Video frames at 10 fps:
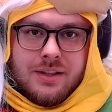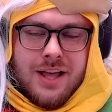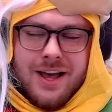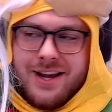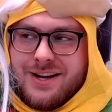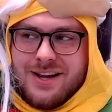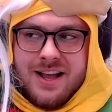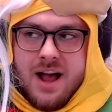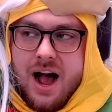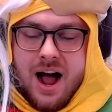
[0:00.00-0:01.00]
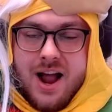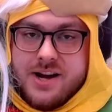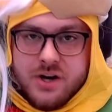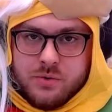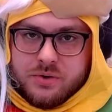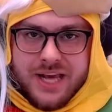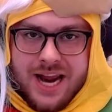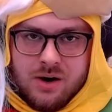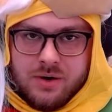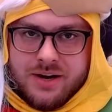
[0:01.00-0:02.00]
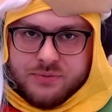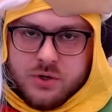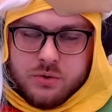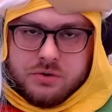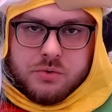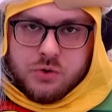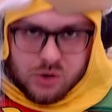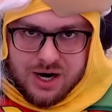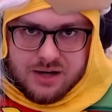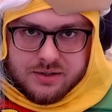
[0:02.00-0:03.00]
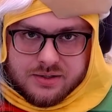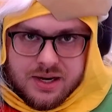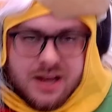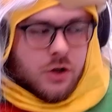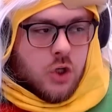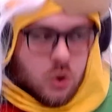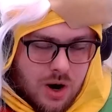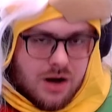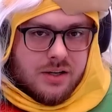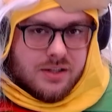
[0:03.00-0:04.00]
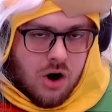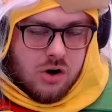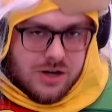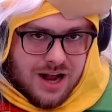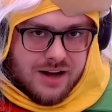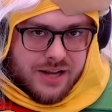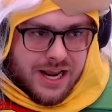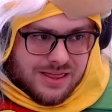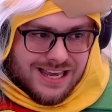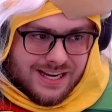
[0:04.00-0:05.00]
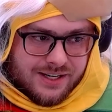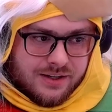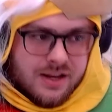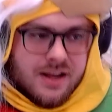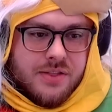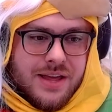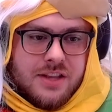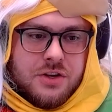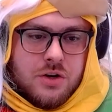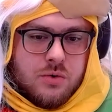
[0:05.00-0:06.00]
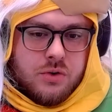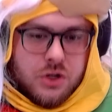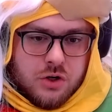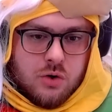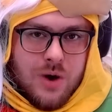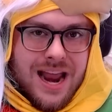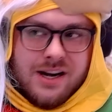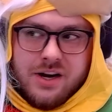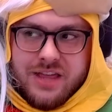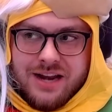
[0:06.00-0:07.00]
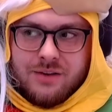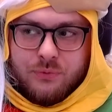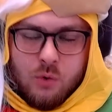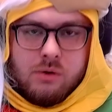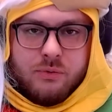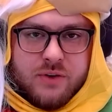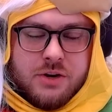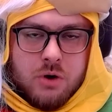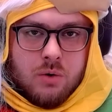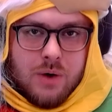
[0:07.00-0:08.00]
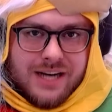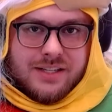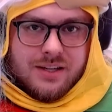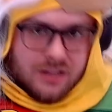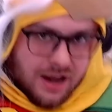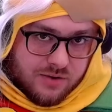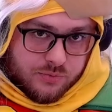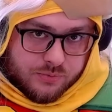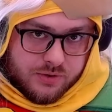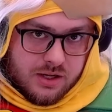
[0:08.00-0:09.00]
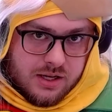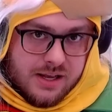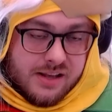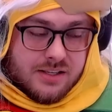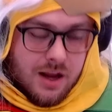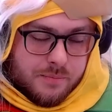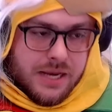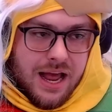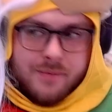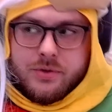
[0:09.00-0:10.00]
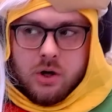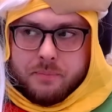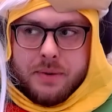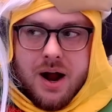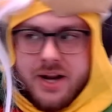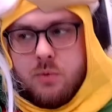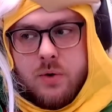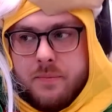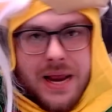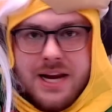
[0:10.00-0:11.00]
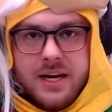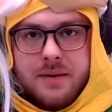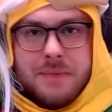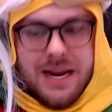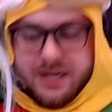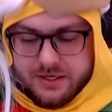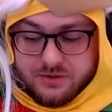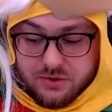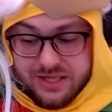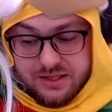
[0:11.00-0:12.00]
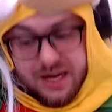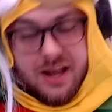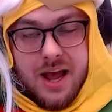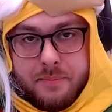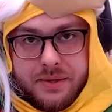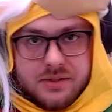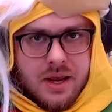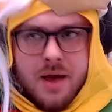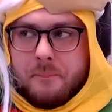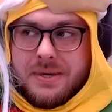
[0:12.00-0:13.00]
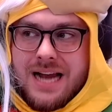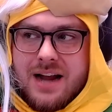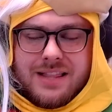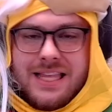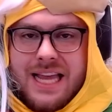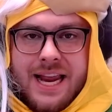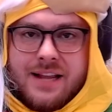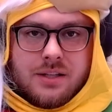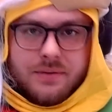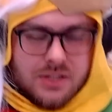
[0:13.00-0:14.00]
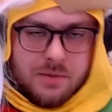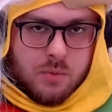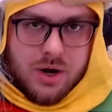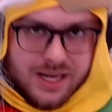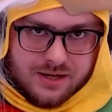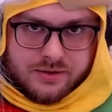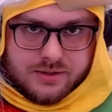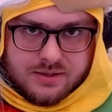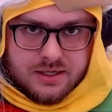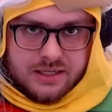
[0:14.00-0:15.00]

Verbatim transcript: Like, I don't care if you do drugs. Drugs are not a thing that you do and then forfeit your right to life. Sometimes your body will make it so that happens, but not at the hands of someone else,